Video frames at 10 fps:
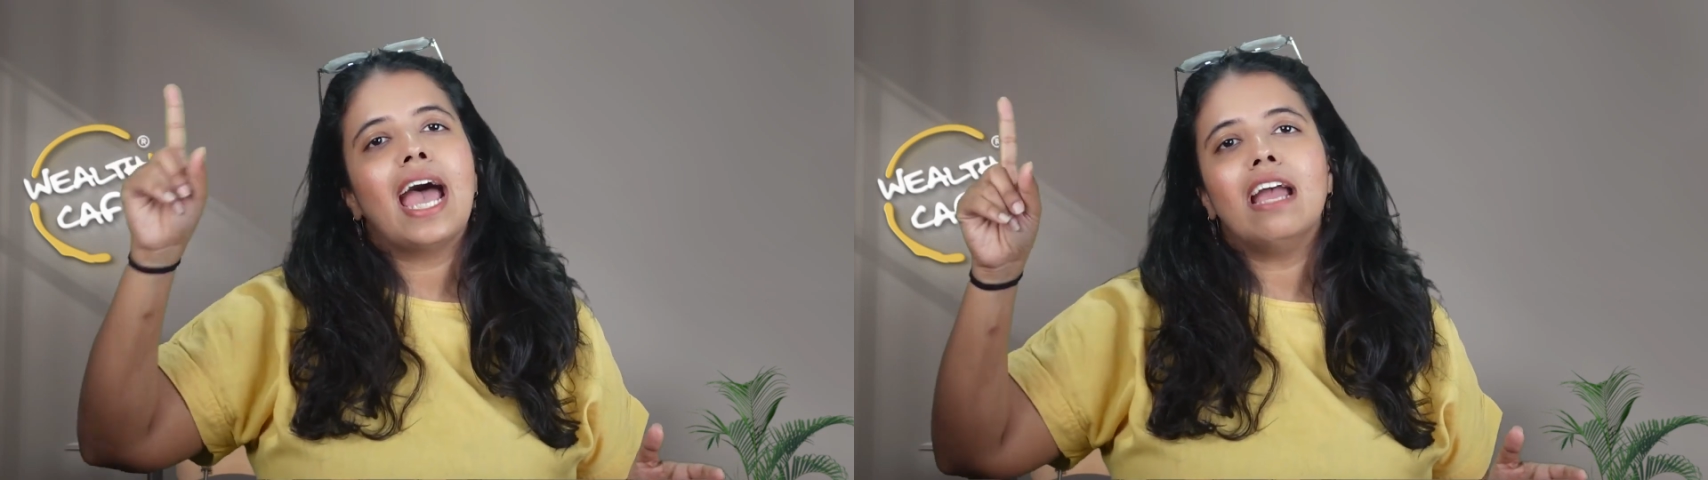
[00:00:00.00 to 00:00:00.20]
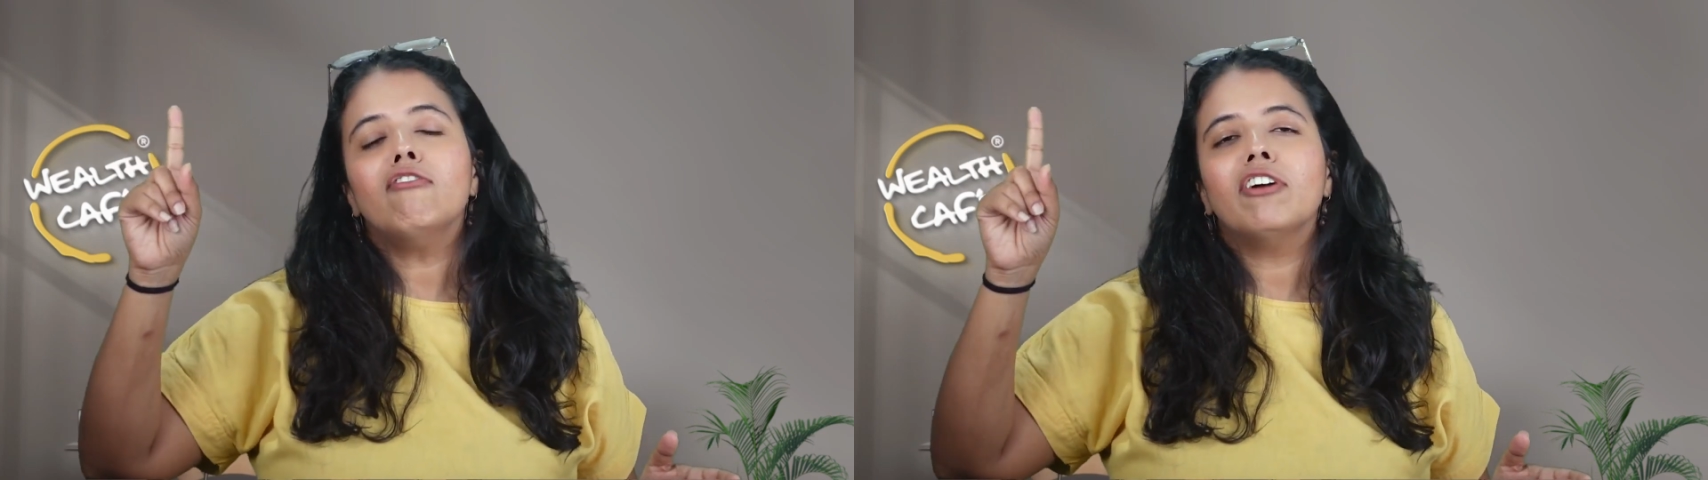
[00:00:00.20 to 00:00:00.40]

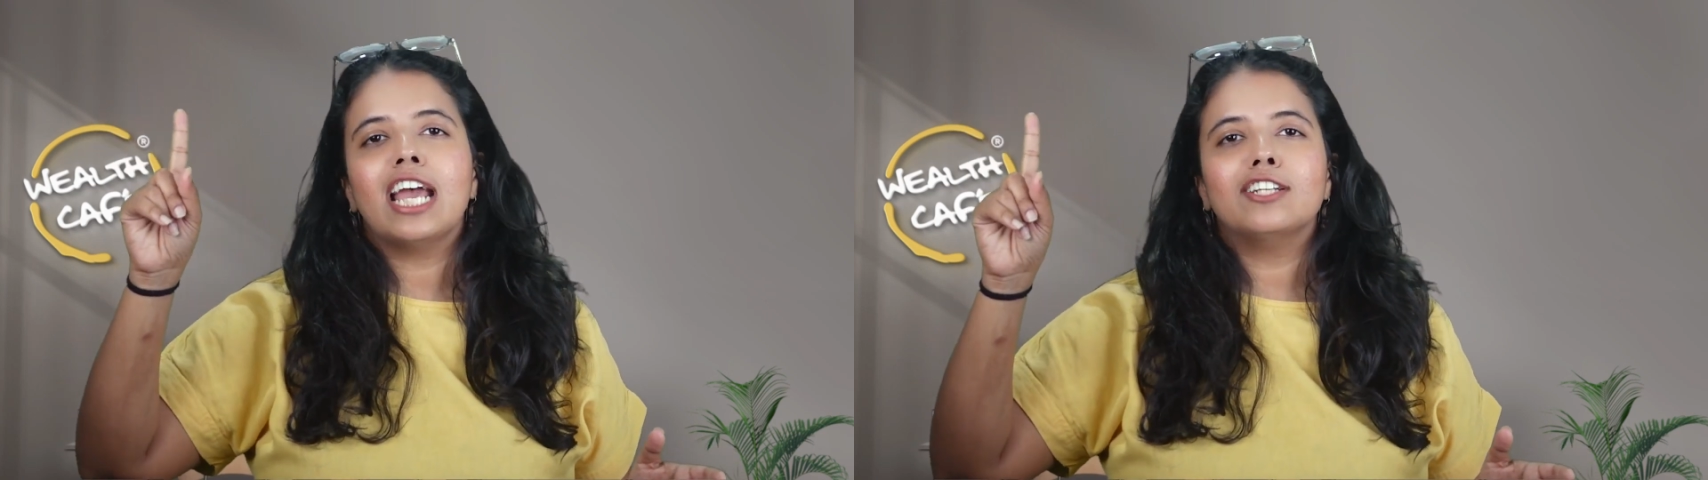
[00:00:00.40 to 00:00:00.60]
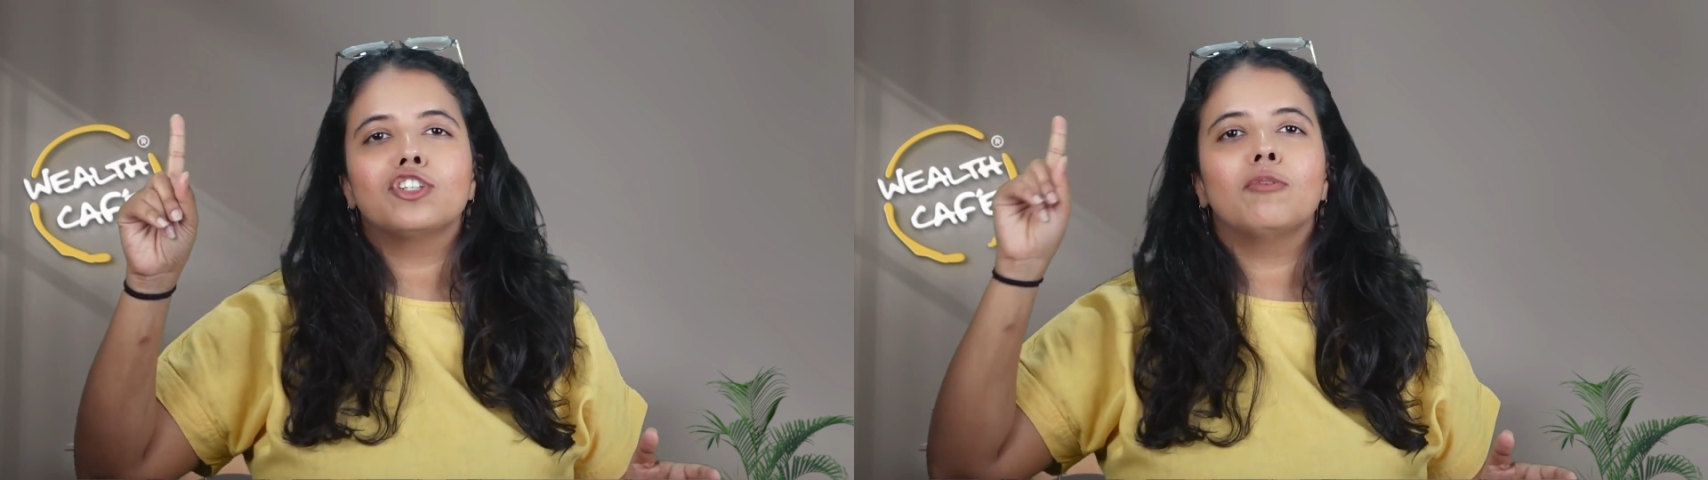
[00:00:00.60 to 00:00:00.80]
and
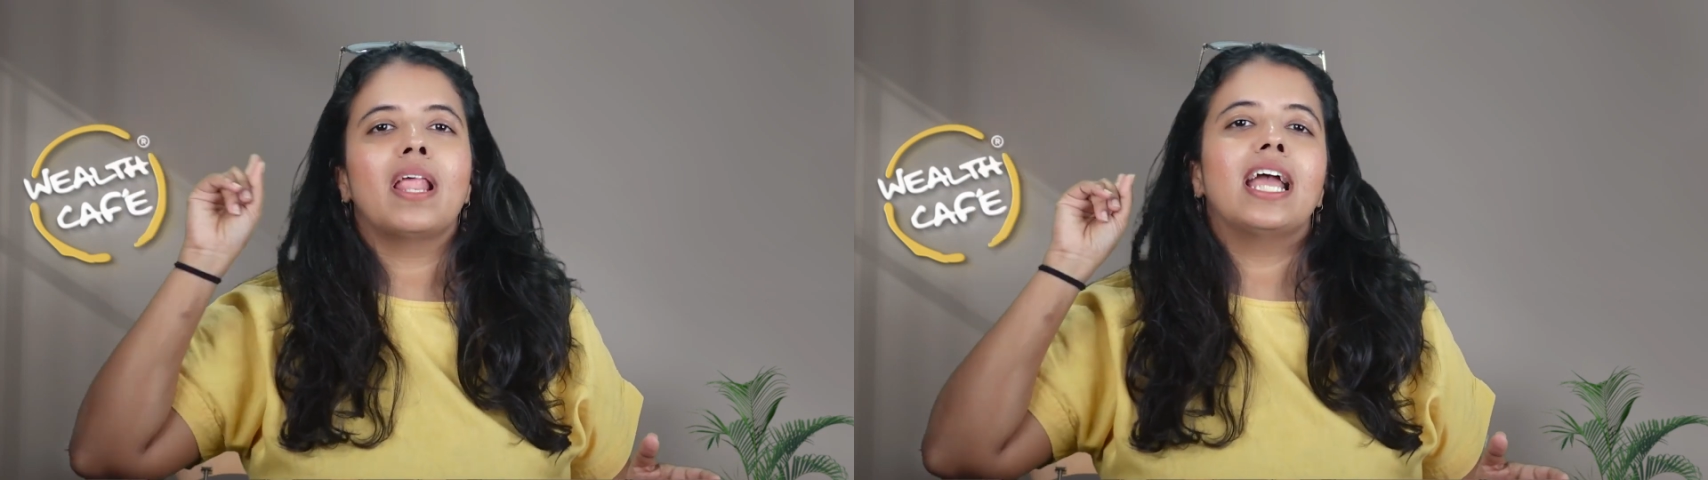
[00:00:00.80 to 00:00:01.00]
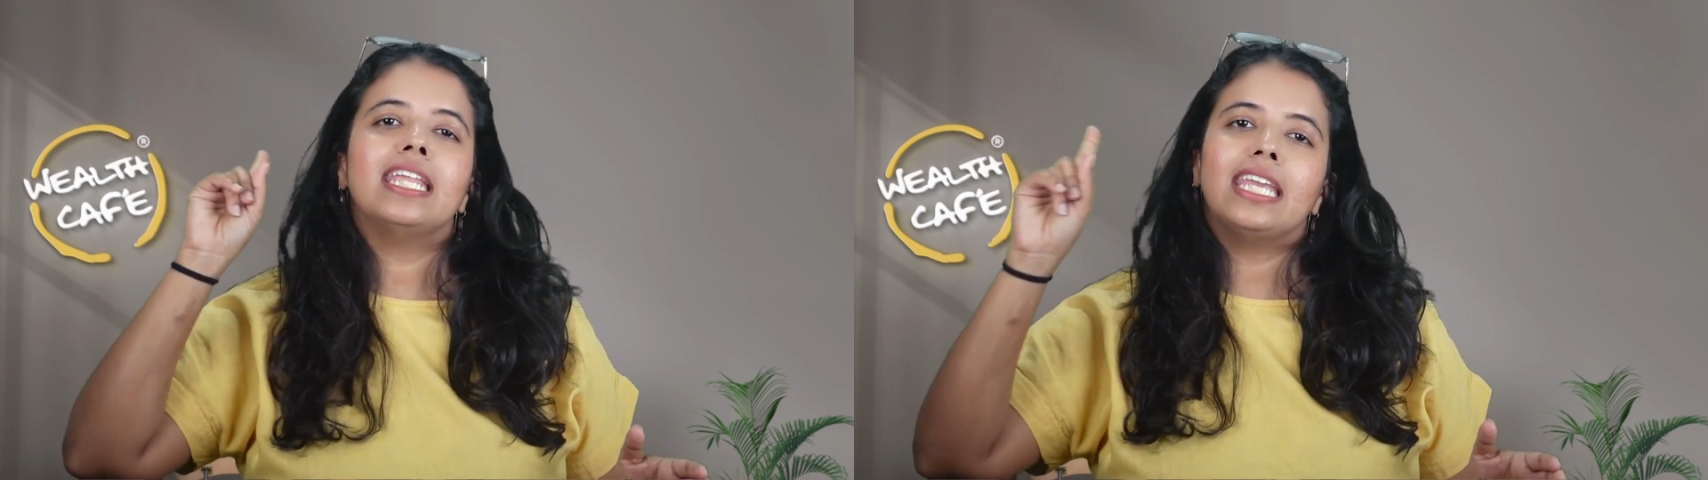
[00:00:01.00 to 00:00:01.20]
financial
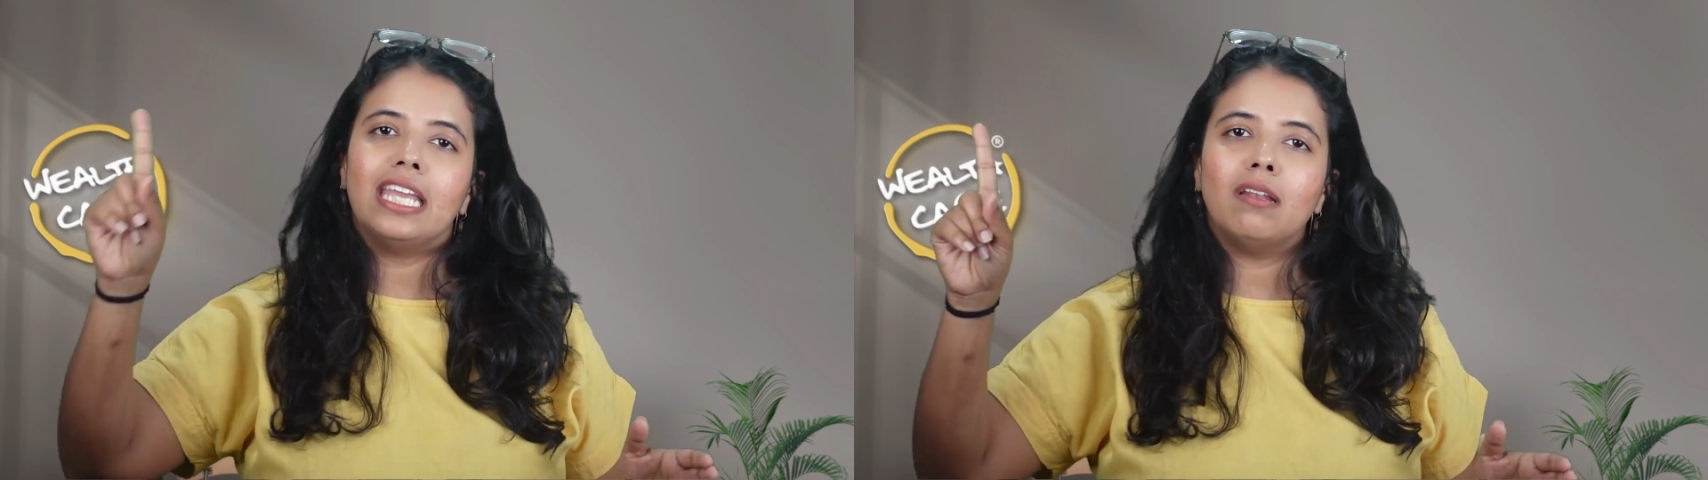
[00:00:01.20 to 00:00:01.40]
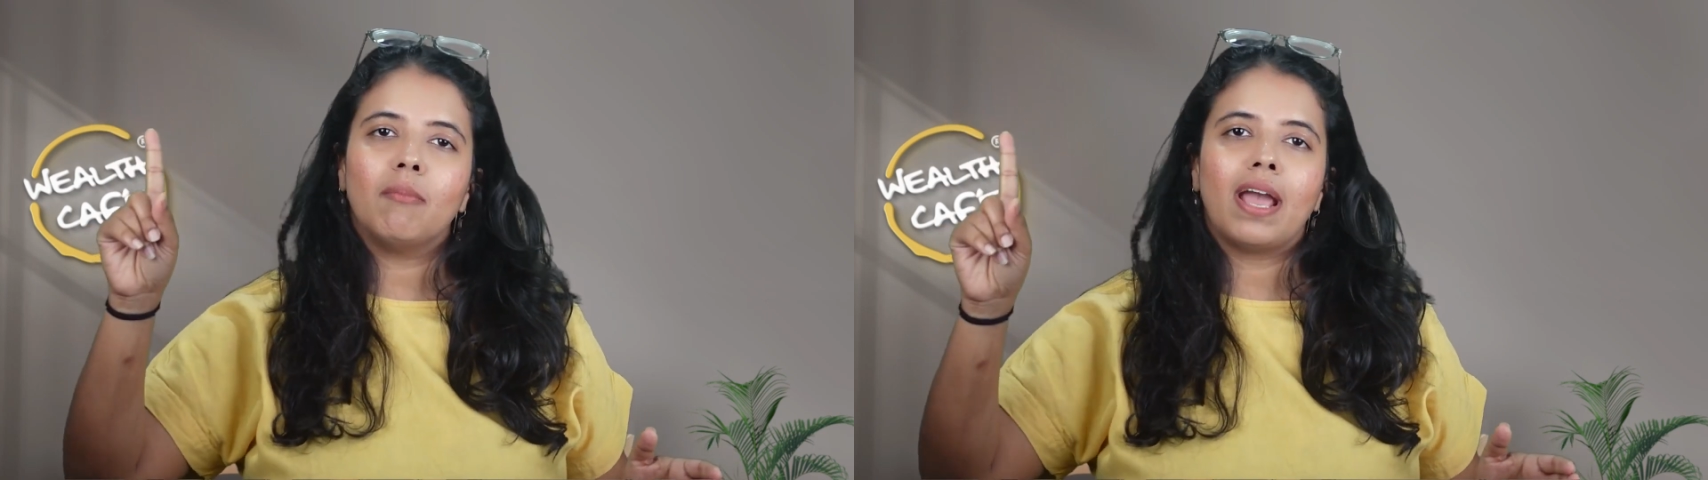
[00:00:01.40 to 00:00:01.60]
planning
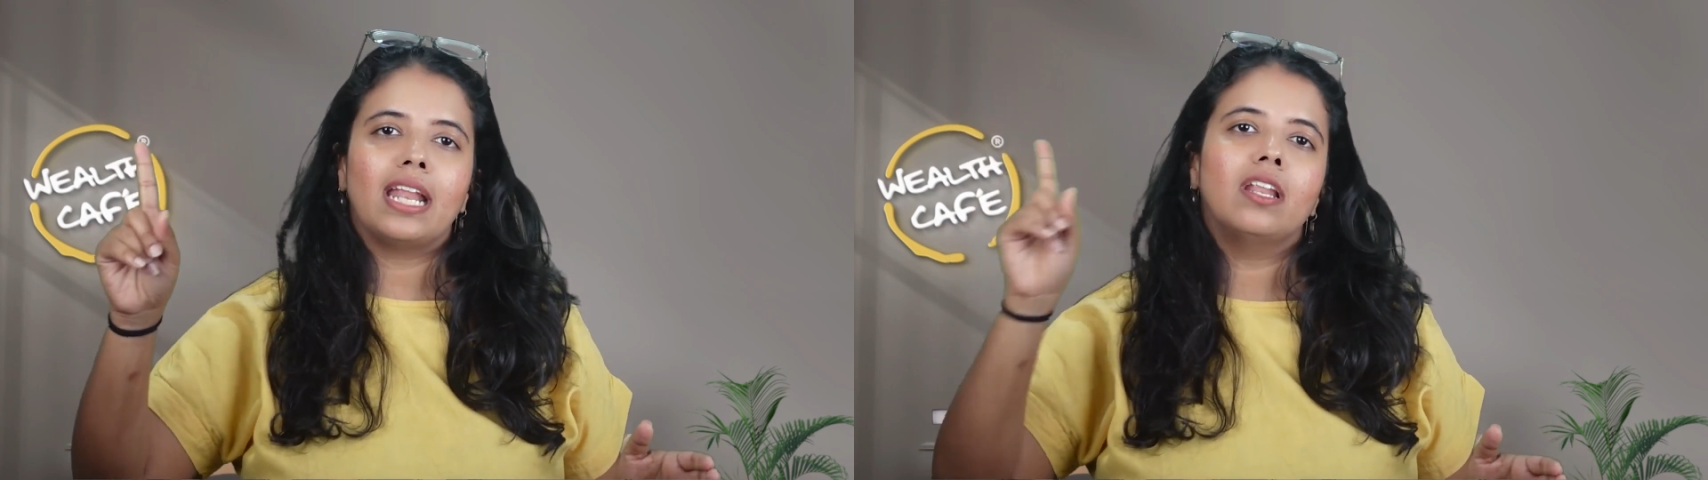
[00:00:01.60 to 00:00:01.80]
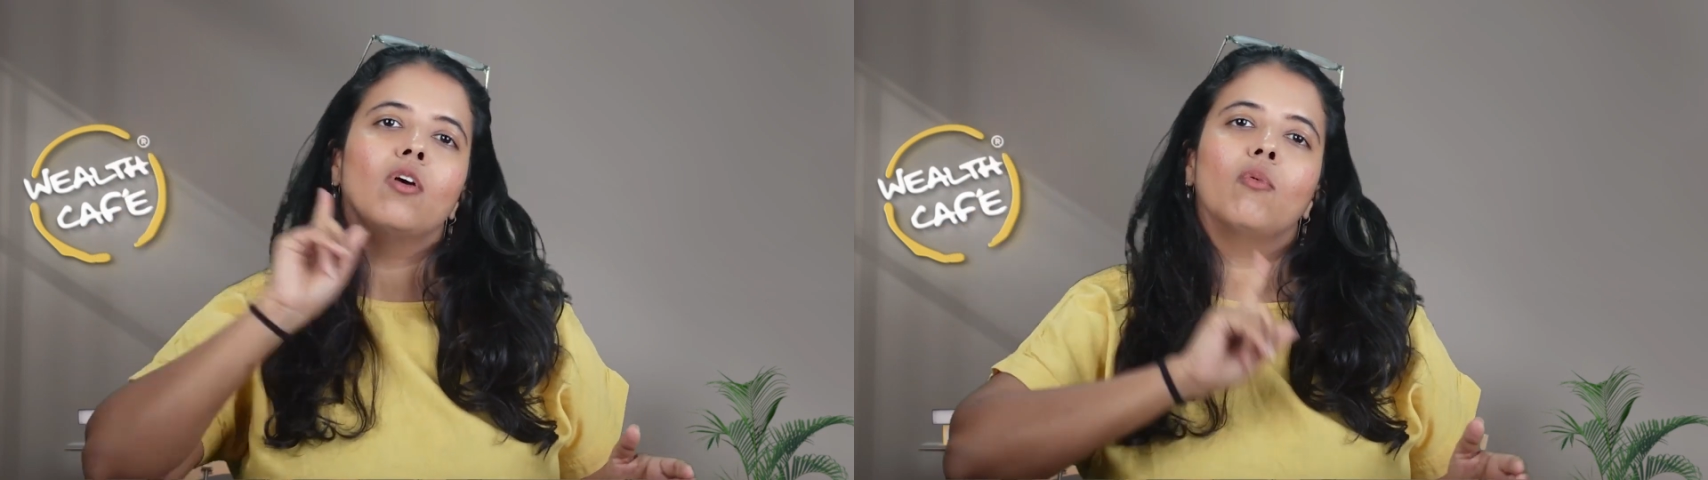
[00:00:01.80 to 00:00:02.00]
in
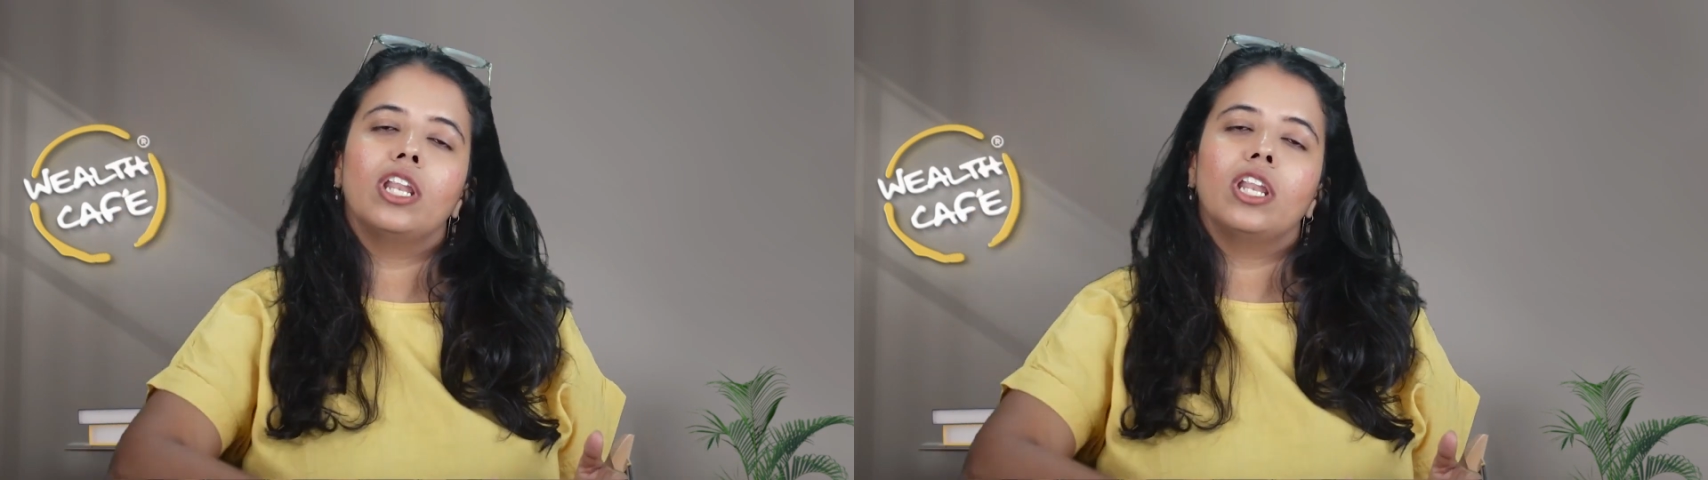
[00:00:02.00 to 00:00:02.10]
mind